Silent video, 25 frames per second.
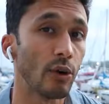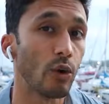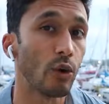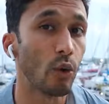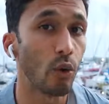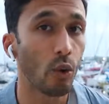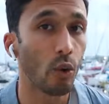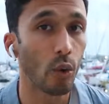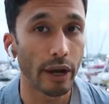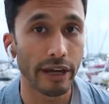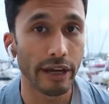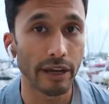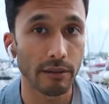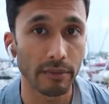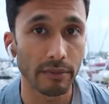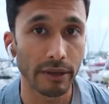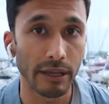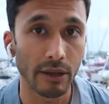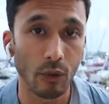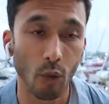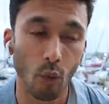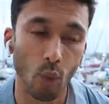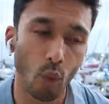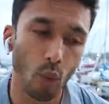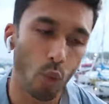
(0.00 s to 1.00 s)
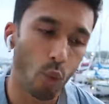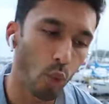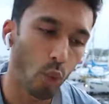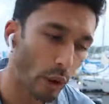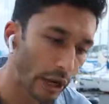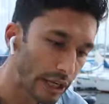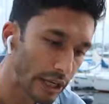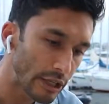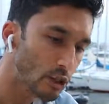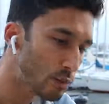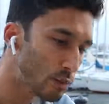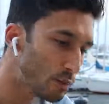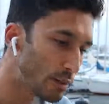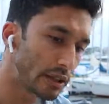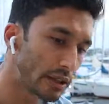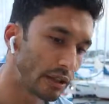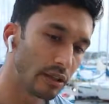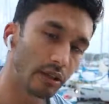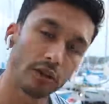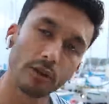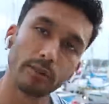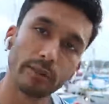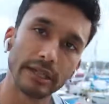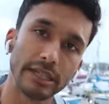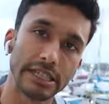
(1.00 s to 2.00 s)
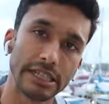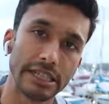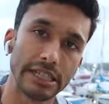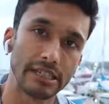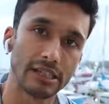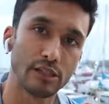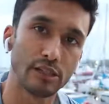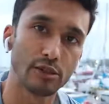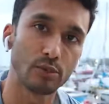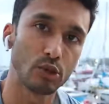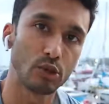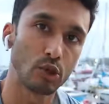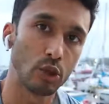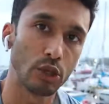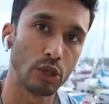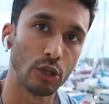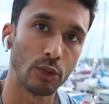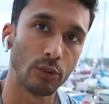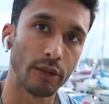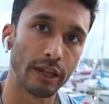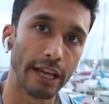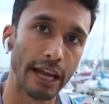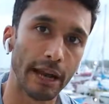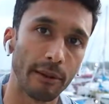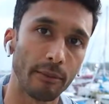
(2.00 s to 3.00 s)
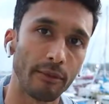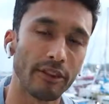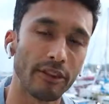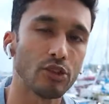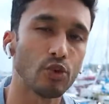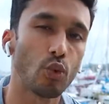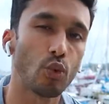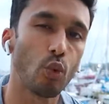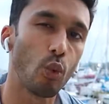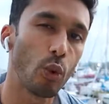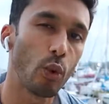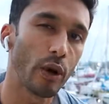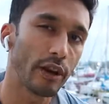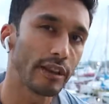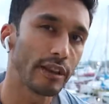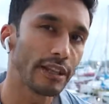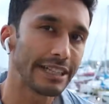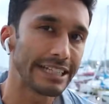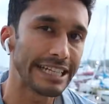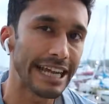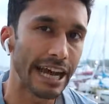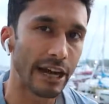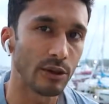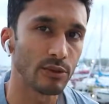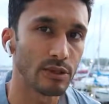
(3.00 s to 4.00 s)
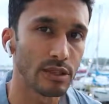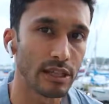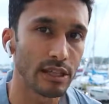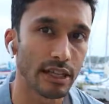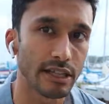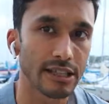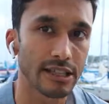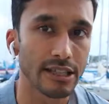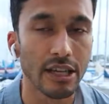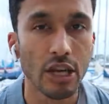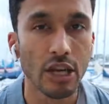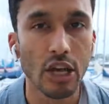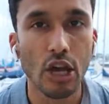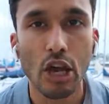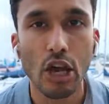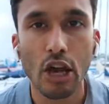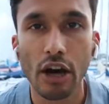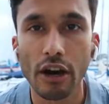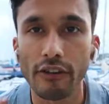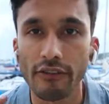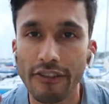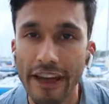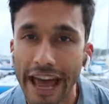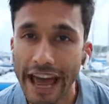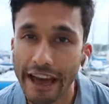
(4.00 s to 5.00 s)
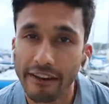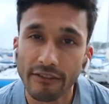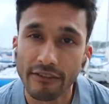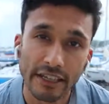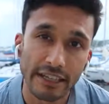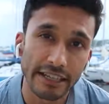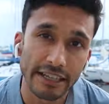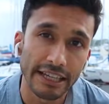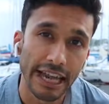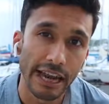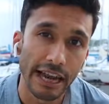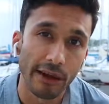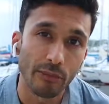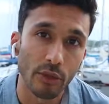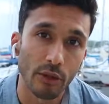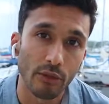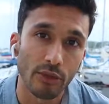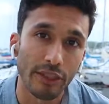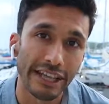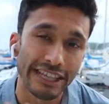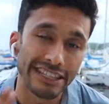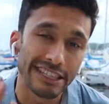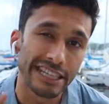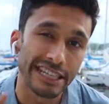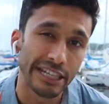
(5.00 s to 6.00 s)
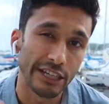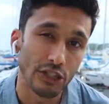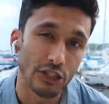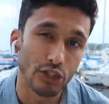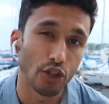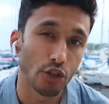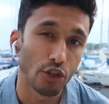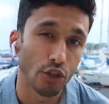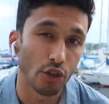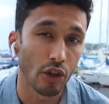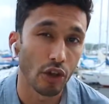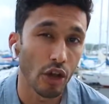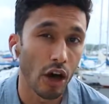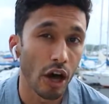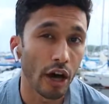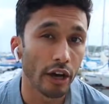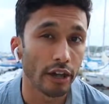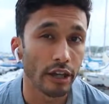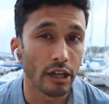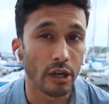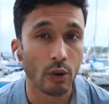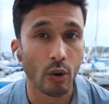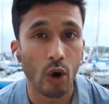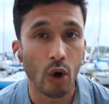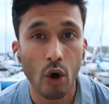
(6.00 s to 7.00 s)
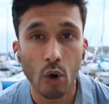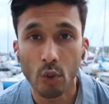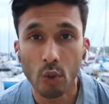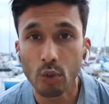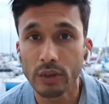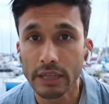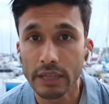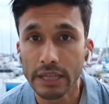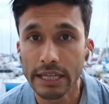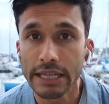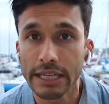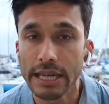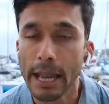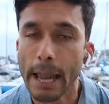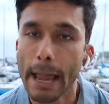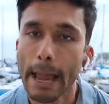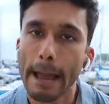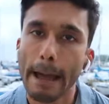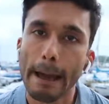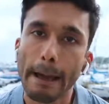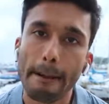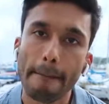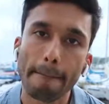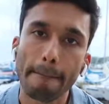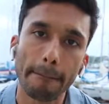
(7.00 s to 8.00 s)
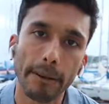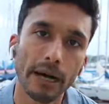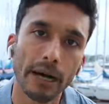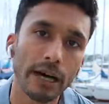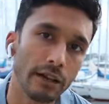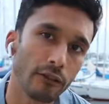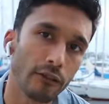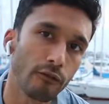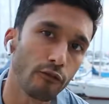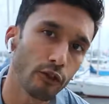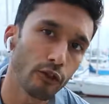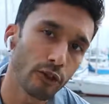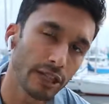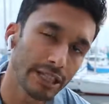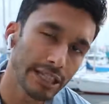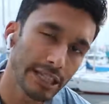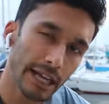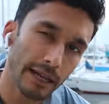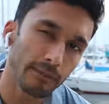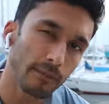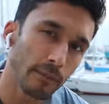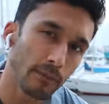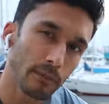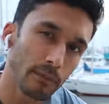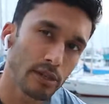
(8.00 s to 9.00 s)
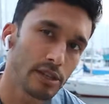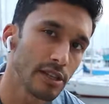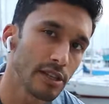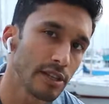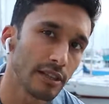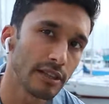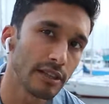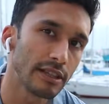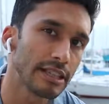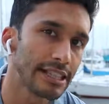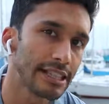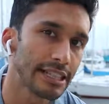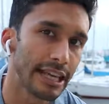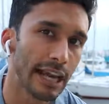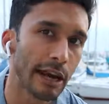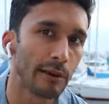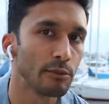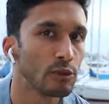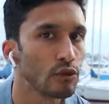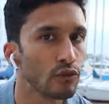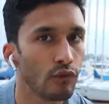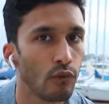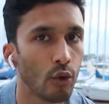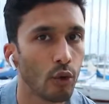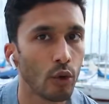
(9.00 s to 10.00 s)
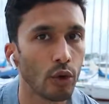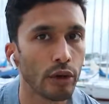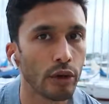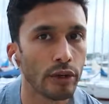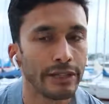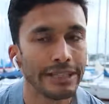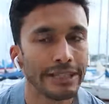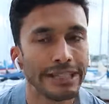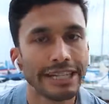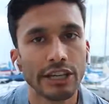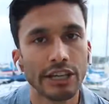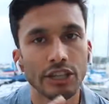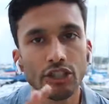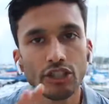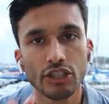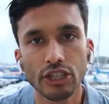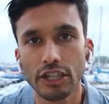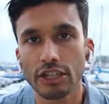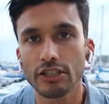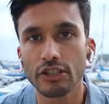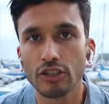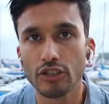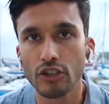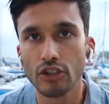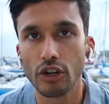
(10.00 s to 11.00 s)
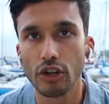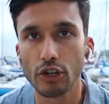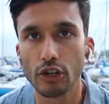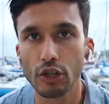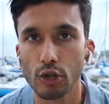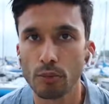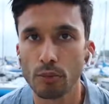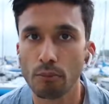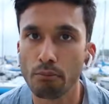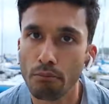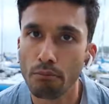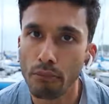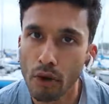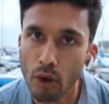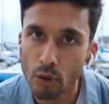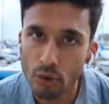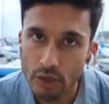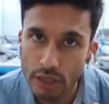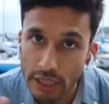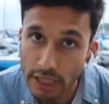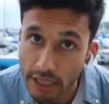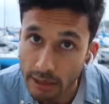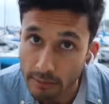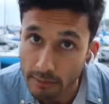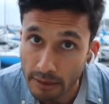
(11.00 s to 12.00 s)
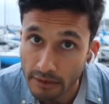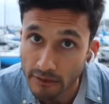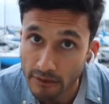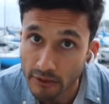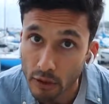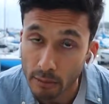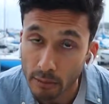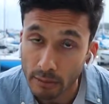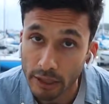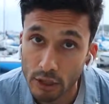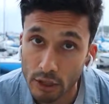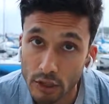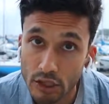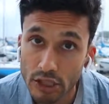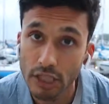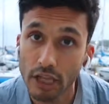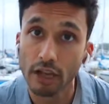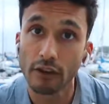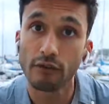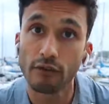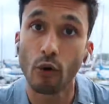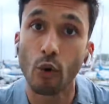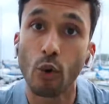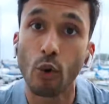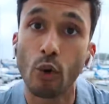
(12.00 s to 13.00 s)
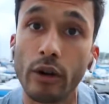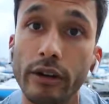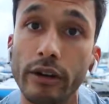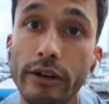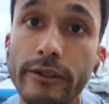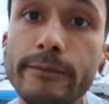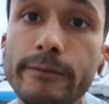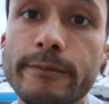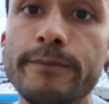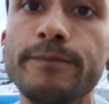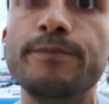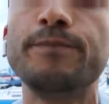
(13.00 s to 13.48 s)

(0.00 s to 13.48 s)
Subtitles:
quite a bit when you put a little bit of distance between you and the camera. That's one of the downsides of having a camera that's internal audio only. But for the type of person that this camera's for, chances are you're mostly gonna be filming yourself, or